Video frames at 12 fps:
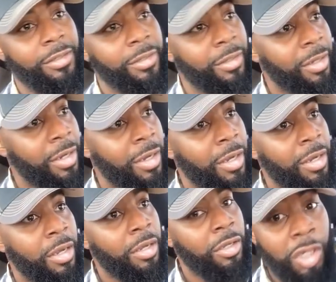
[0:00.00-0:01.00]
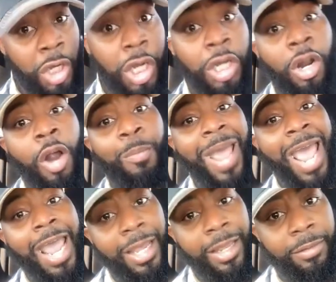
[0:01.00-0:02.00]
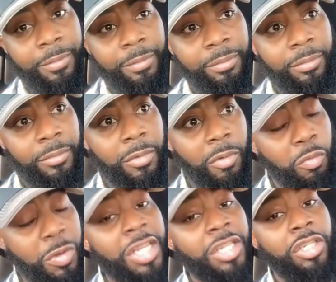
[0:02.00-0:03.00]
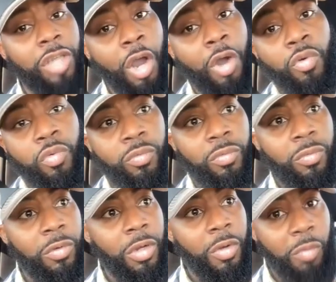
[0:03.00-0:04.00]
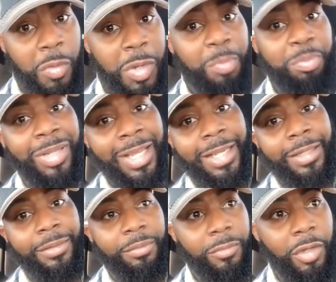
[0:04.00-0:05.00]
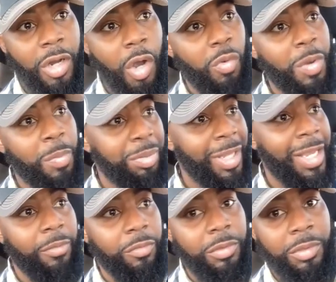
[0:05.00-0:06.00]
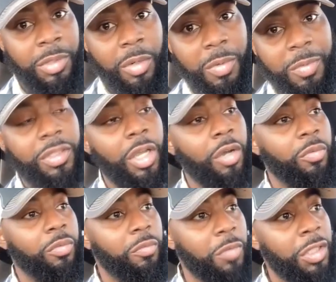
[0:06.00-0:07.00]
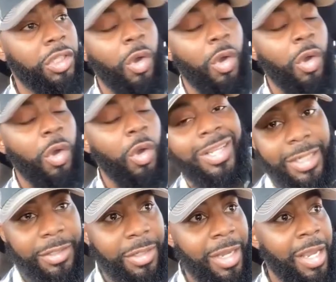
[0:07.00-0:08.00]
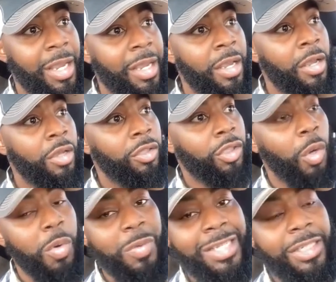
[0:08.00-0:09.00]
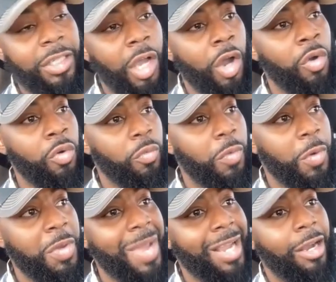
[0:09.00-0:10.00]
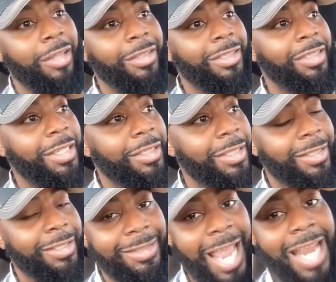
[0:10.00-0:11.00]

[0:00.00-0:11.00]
us, good or bad. We sow what we plant. You know, we plant, you know, what we sow. We sow our seeds. So when we make our decisions